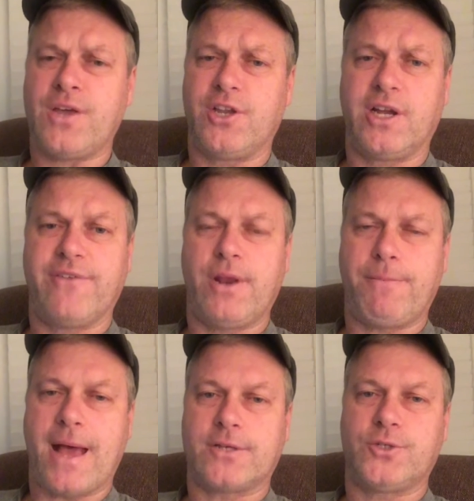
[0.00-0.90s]
they're giving it
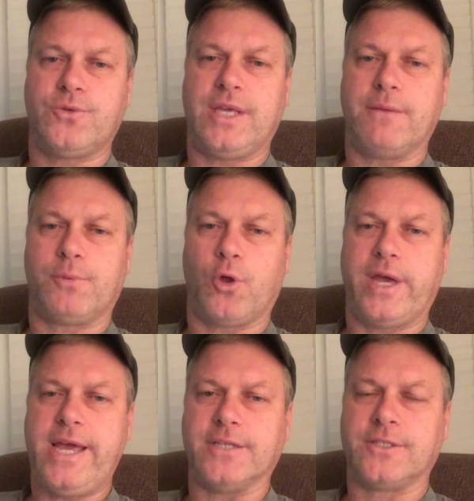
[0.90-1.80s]
back to the
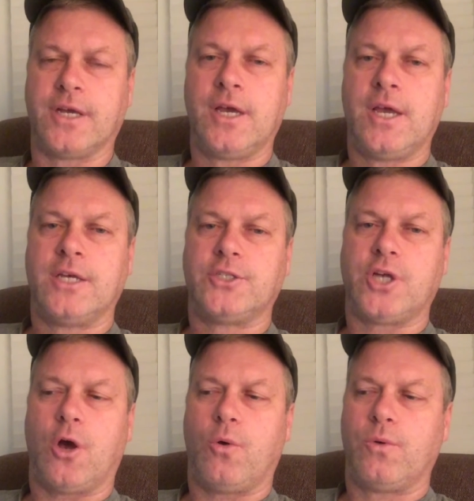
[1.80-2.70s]
employees.
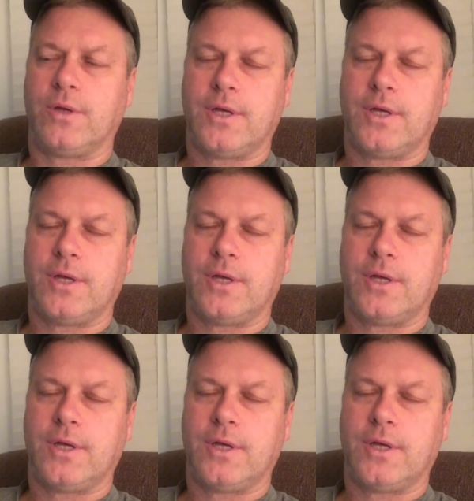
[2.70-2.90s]
So